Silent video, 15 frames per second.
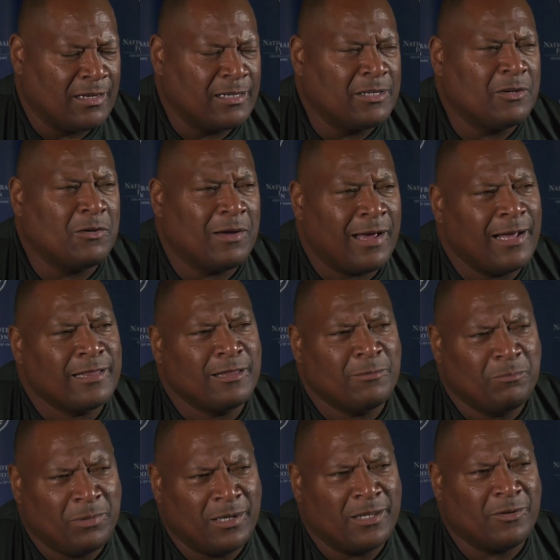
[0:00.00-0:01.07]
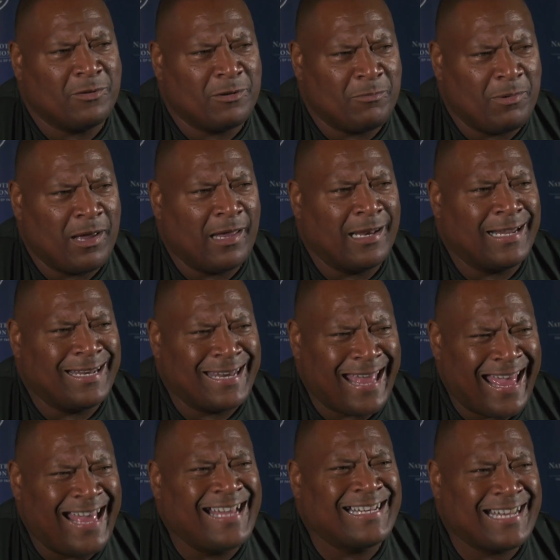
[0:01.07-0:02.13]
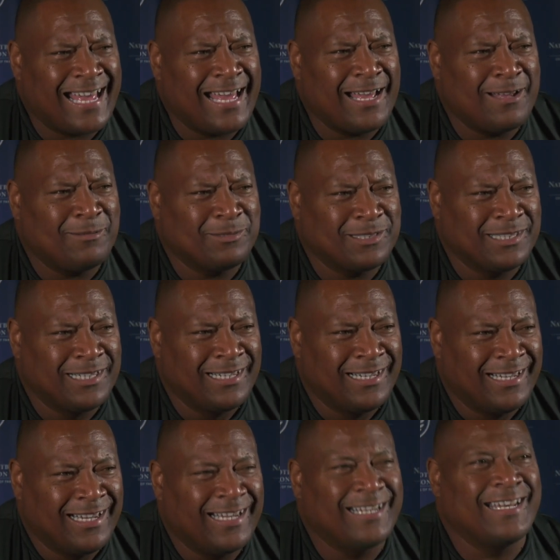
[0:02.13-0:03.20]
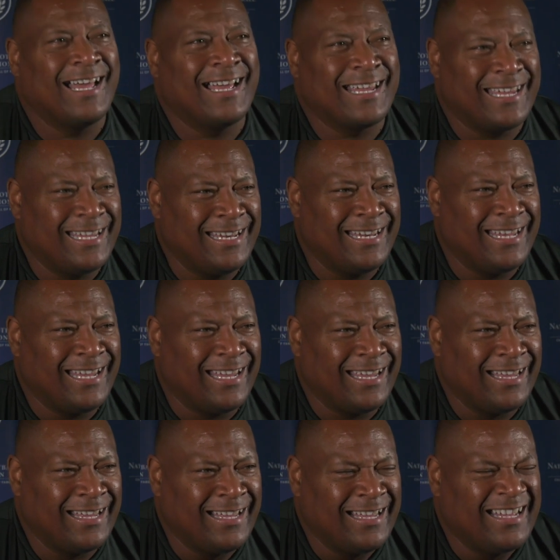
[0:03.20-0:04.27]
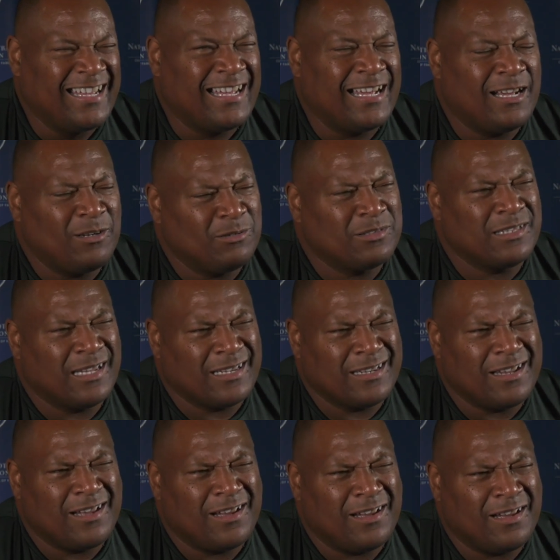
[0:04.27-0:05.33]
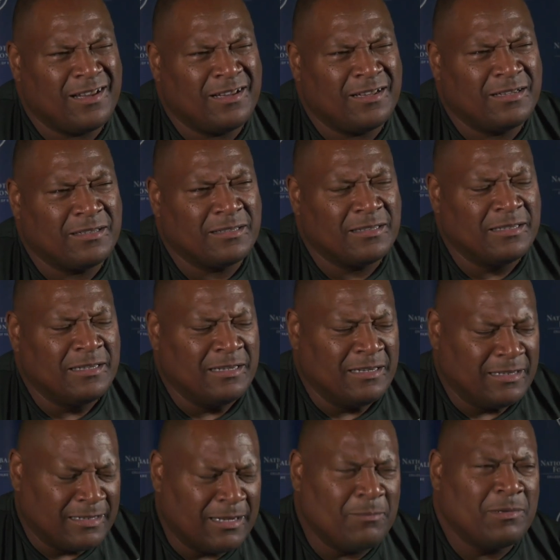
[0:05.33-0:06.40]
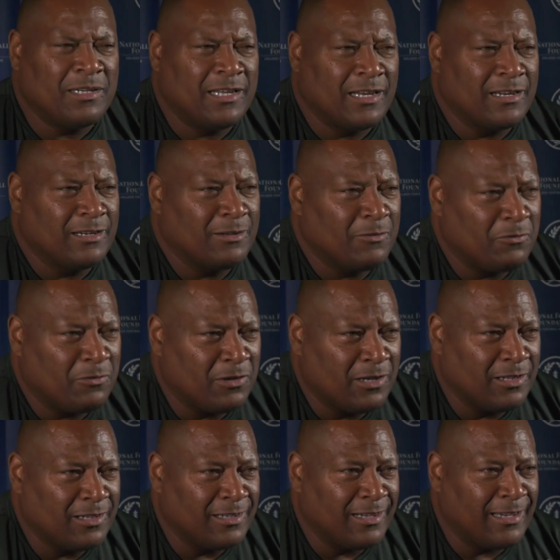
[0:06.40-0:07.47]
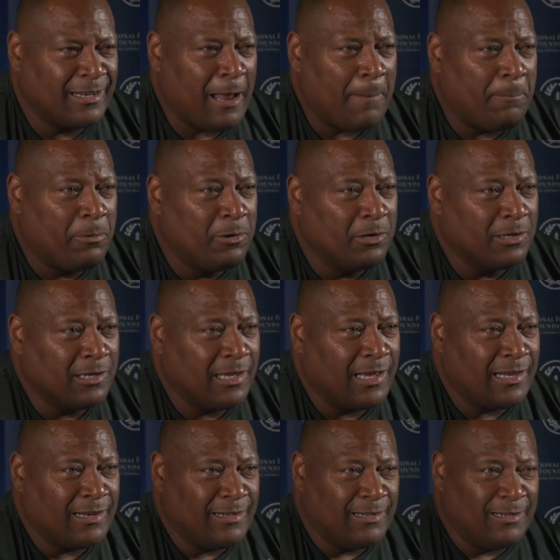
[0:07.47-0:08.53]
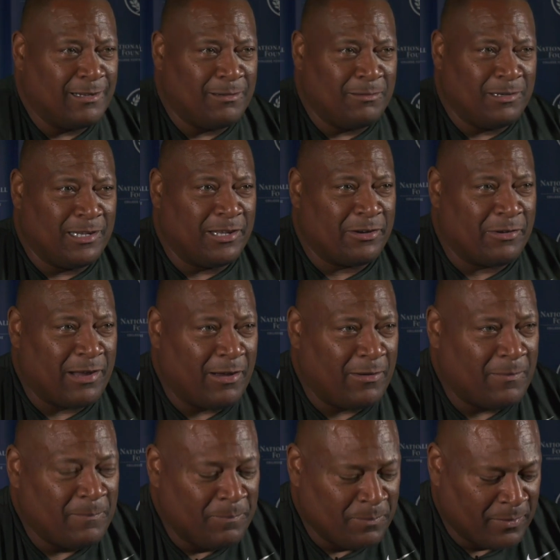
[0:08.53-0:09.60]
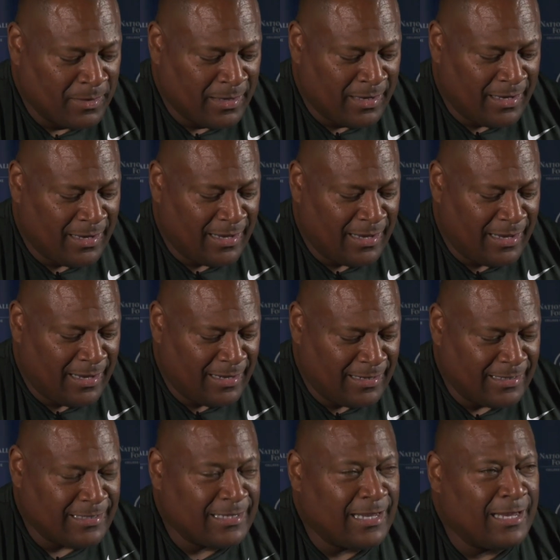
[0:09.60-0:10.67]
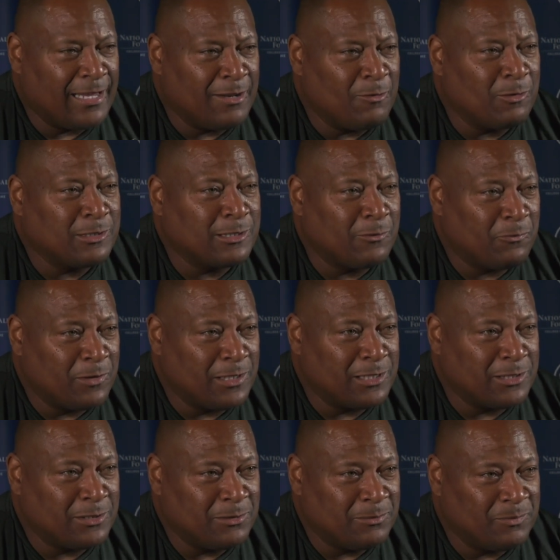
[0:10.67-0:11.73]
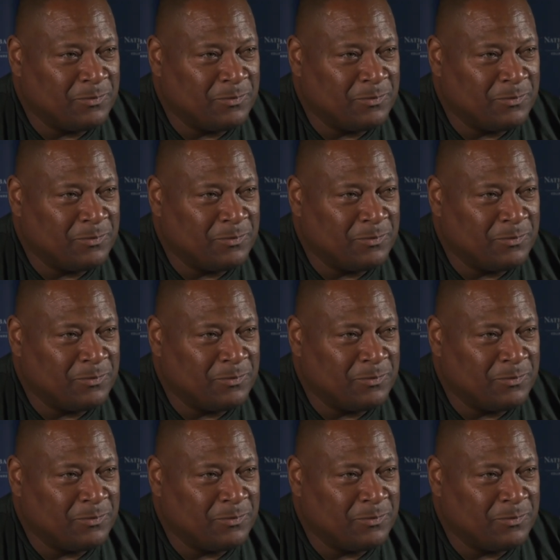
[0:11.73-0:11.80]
you know, after being on the ballot 9 times and not getting in, I was like, nah, let me dig a little further. And I pulled that letter out, and it was official.